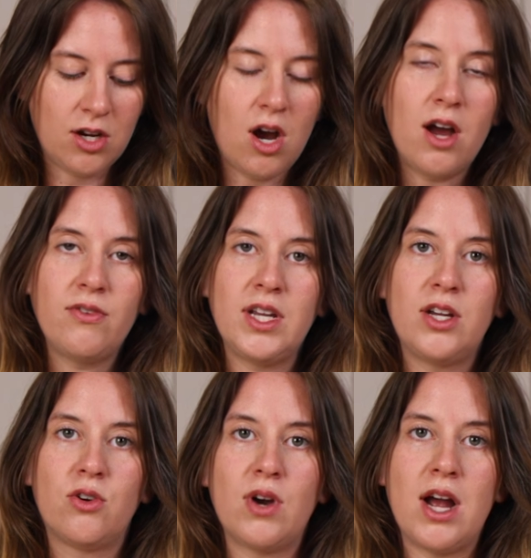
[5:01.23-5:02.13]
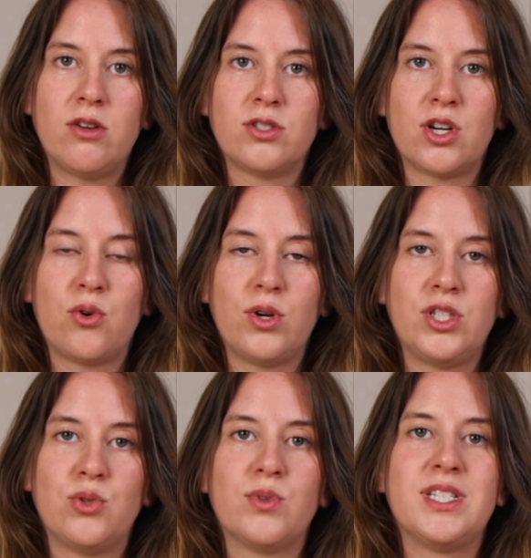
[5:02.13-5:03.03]
coffee grounds are going
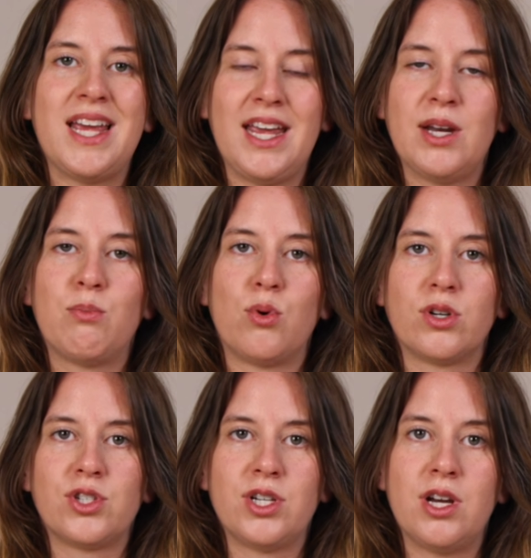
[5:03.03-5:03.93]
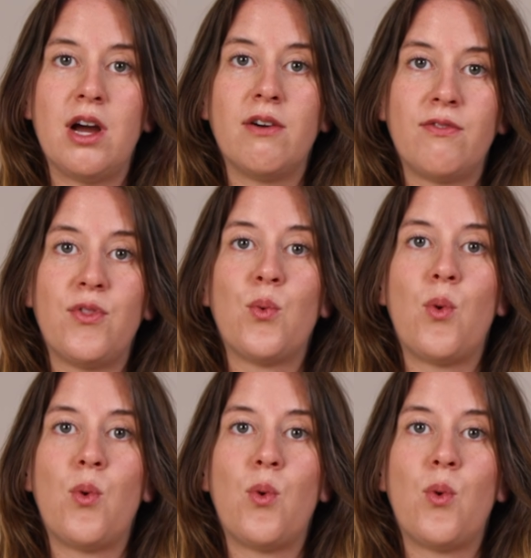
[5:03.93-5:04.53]
to retain a portion of the